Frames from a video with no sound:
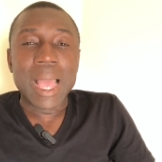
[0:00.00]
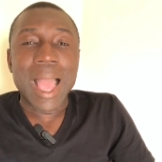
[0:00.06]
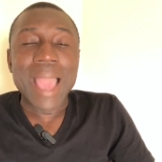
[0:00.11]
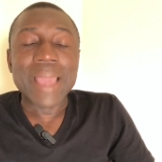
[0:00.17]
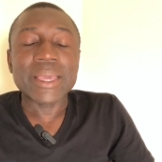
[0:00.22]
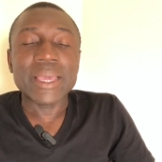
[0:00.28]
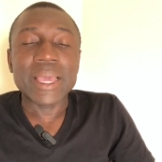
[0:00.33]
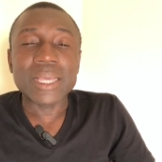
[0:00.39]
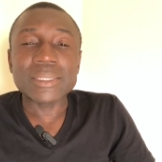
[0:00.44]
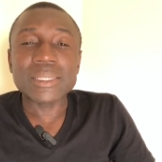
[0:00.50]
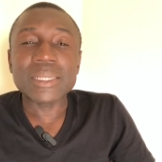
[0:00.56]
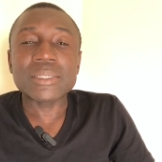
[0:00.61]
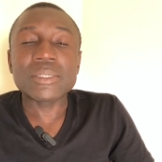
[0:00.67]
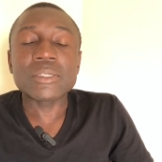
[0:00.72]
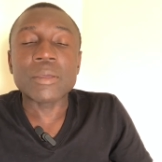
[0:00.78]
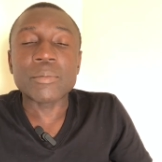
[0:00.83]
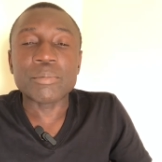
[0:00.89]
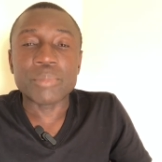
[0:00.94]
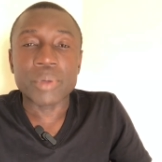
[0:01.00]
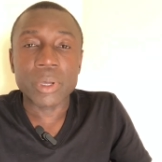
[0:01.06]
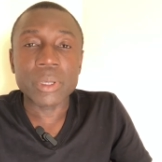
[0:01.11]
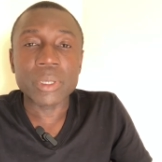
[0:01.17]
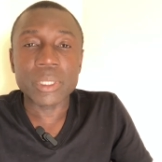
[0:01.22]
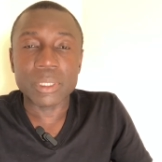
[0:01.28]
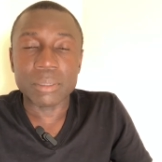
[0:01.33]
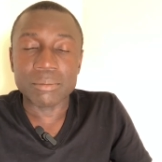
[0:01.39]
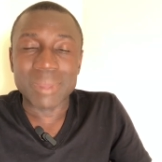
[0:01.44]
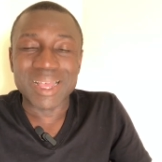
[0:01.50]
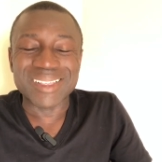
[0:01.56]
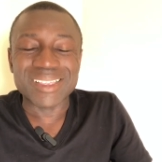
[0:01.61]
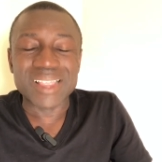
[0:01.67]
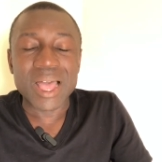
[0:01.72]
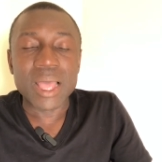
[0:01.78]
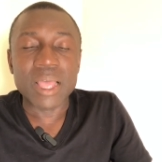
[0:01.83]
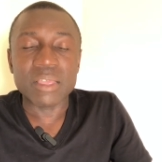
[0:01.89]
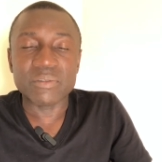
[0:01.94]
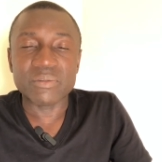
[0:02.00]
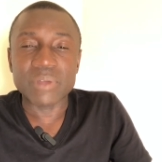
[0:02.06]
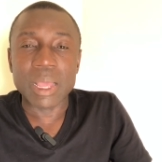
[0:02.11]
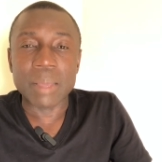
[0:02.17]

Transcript: I guess at some point in my life,